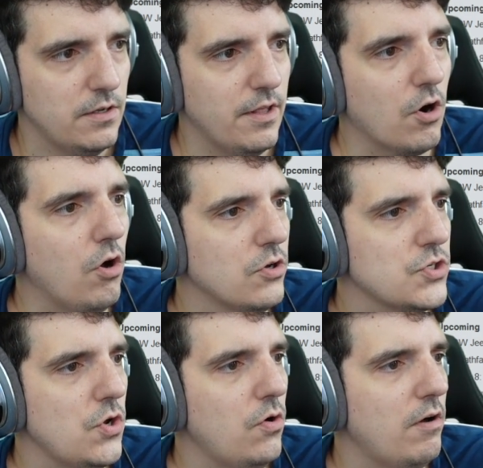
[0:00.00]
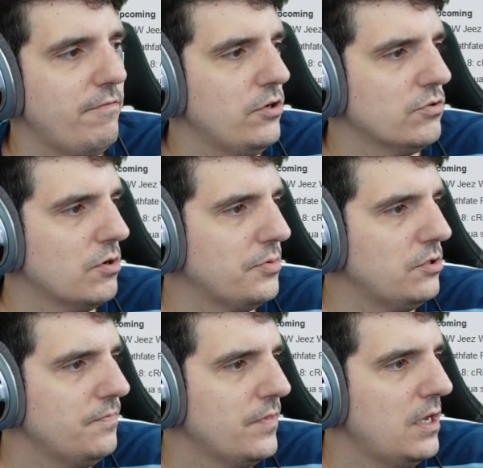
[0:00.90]
They're also
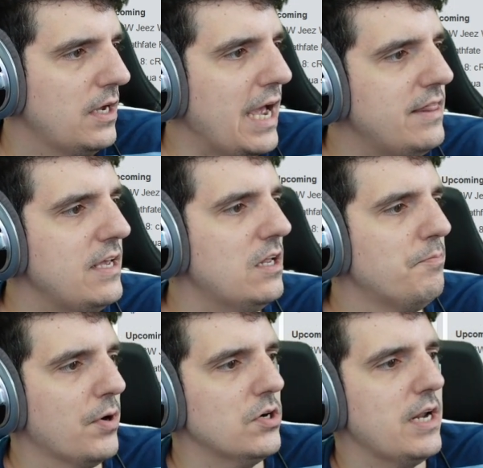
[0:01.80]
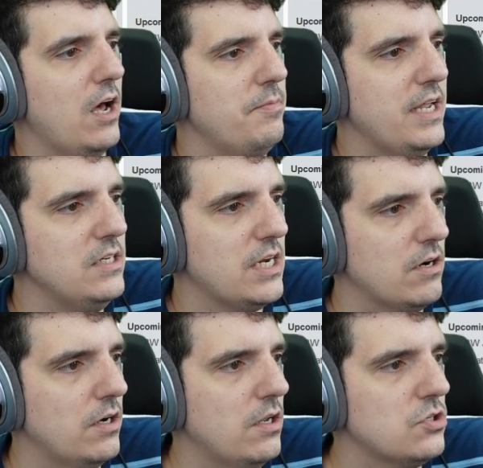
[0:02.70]
vulnerable, and they can burn down, making
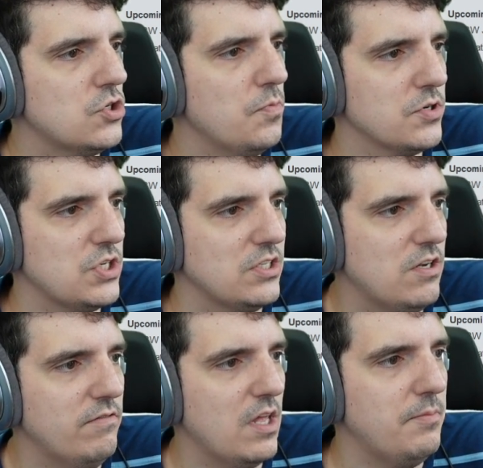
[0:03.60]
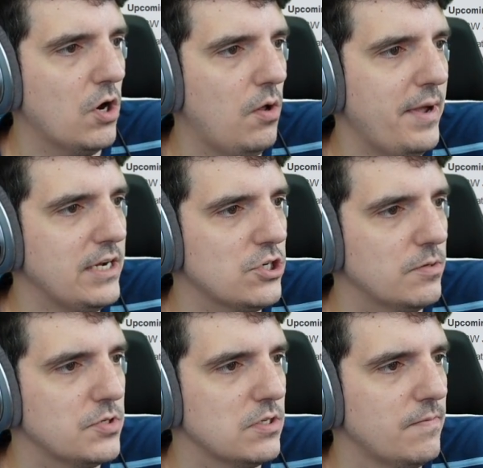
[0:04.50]
Terran super sensitive to them in all
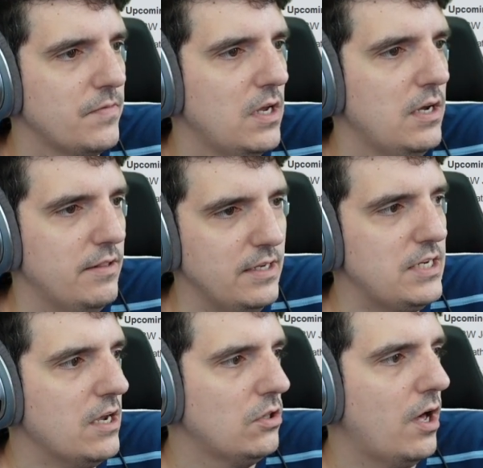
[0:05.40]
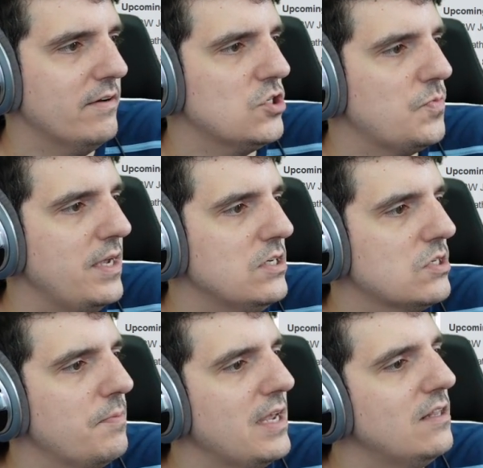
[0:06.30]
matchups. They take a lot of space,
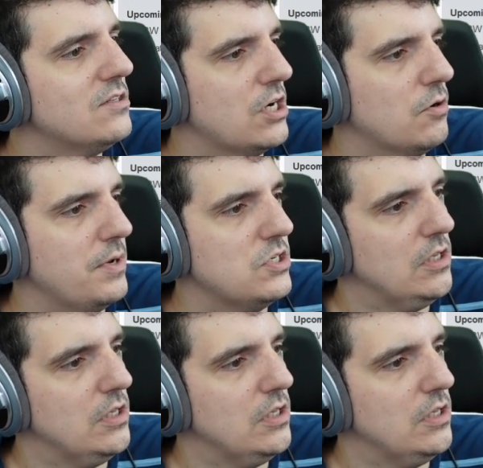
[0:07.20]
making the Terran base